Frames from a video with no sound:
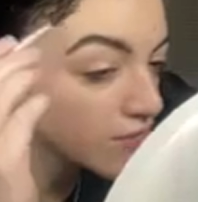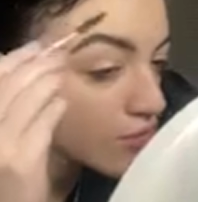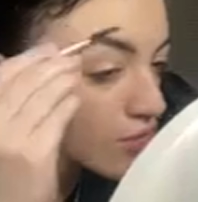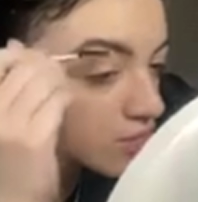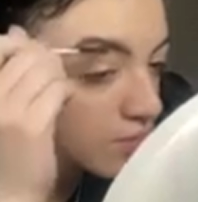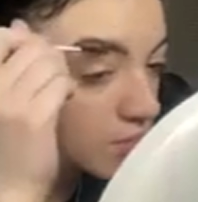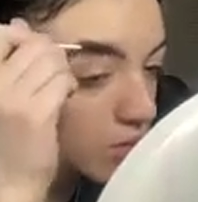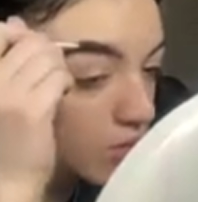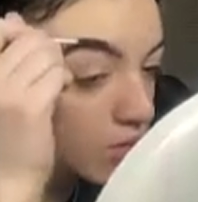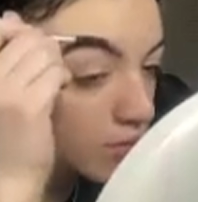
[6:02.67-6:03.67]
then of course I'm gonna
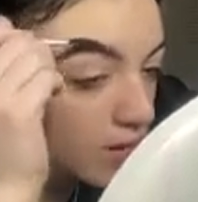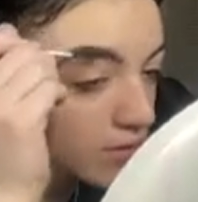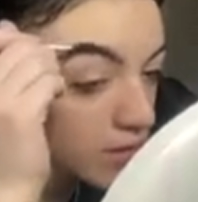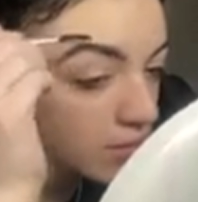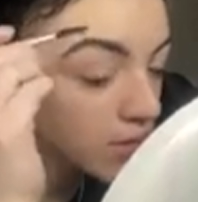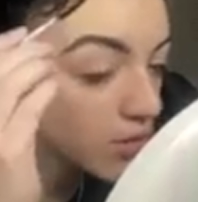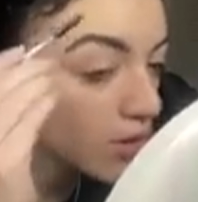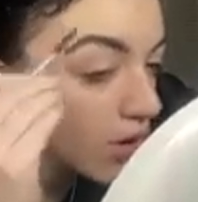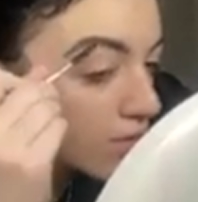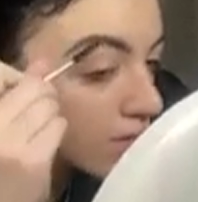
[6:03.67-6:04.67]
go around them and
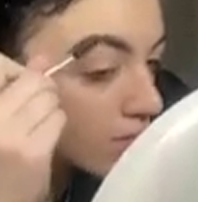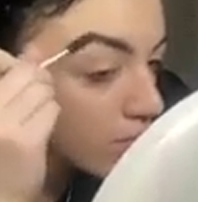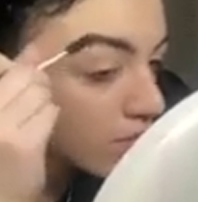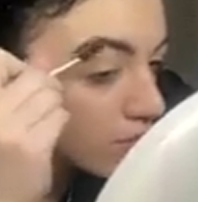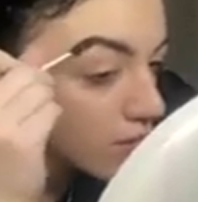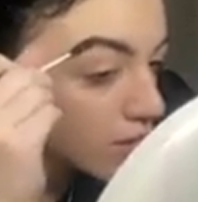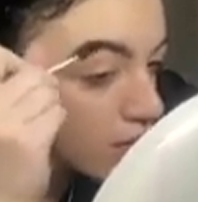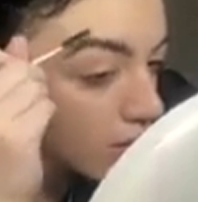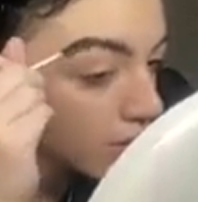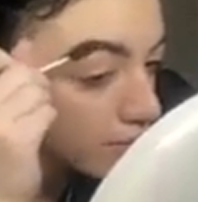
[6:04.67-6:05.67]
carve them with
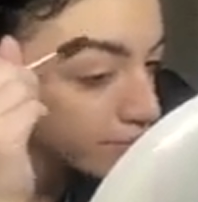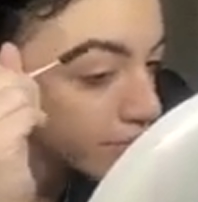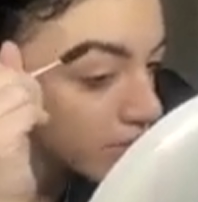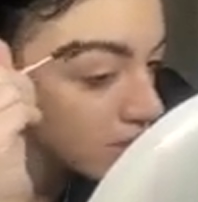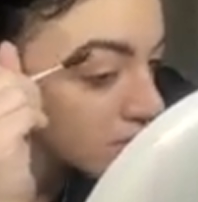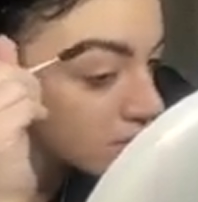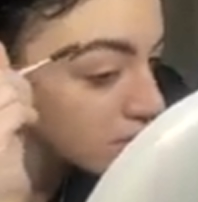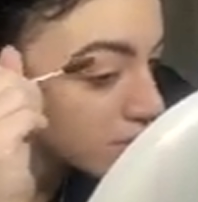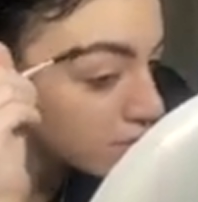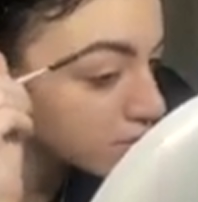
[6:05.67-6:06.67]
a
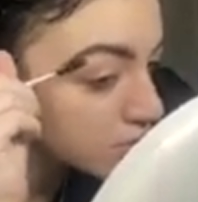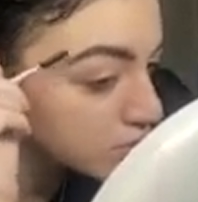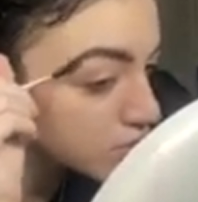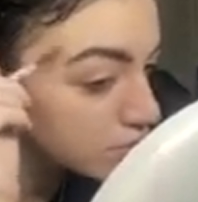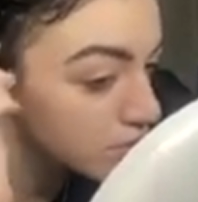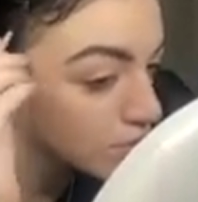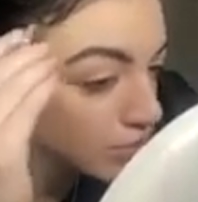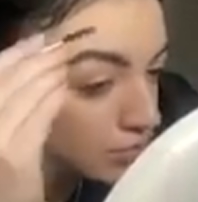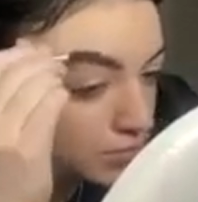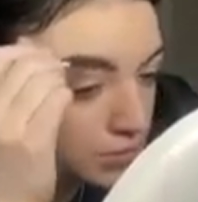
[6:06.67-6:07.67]
concealer,
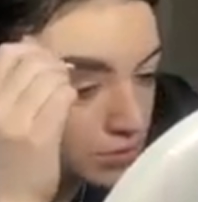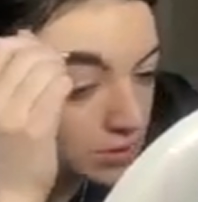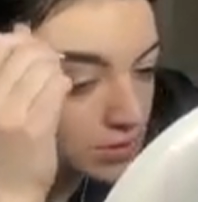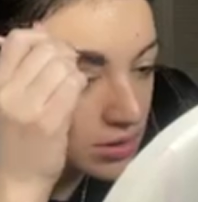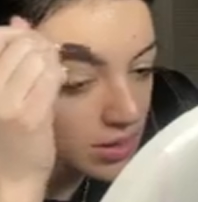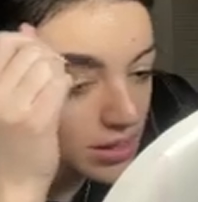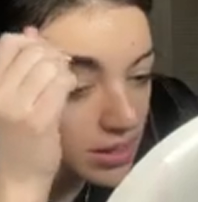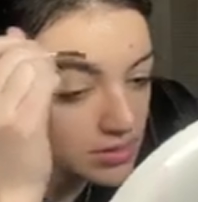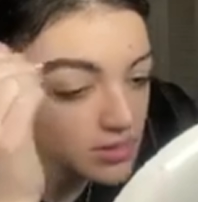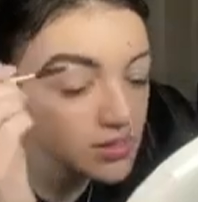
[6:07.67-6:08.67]
so
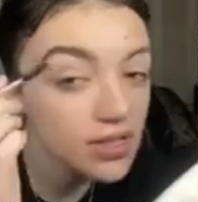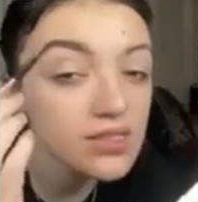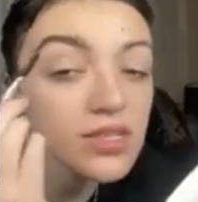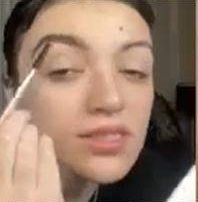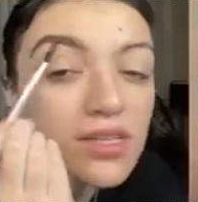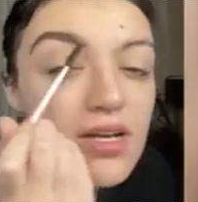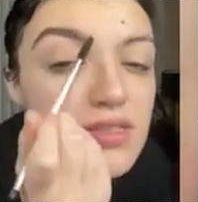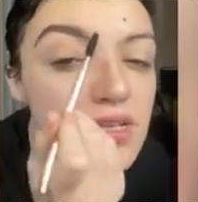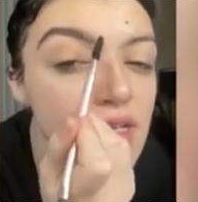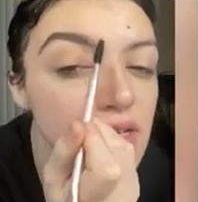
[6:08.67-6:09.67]
that's it, because it
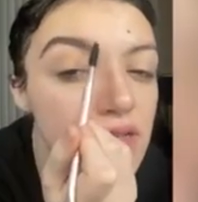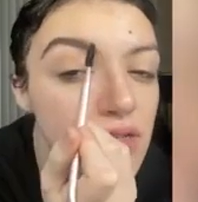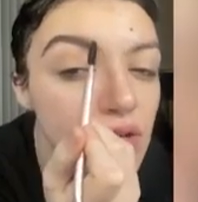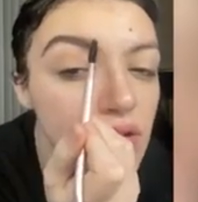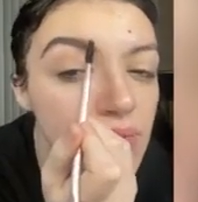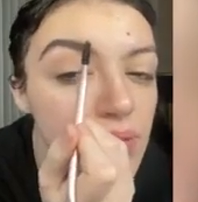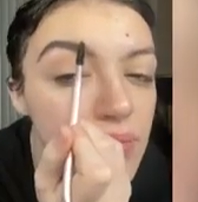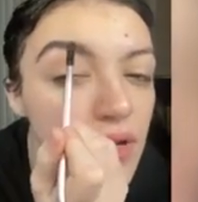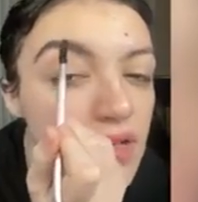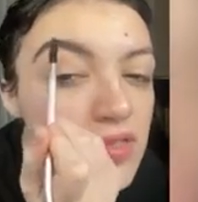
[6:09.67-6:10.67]
does like go a little bit
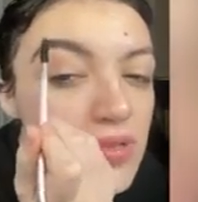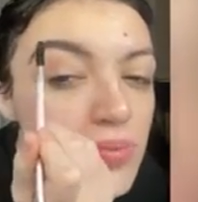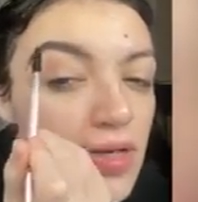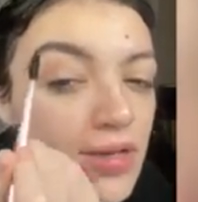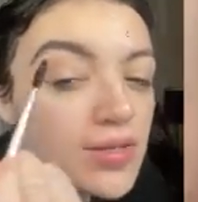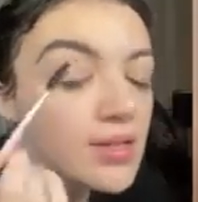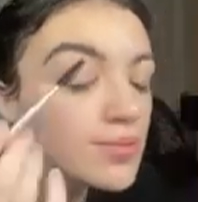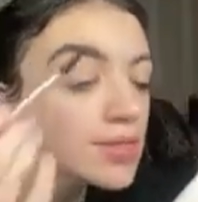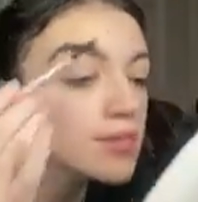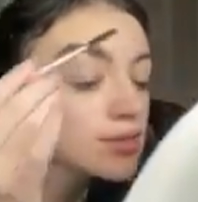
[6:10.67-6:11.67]
past your brow a little
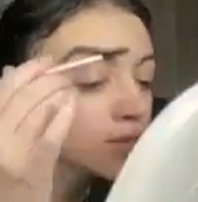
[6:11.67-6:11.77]
bit,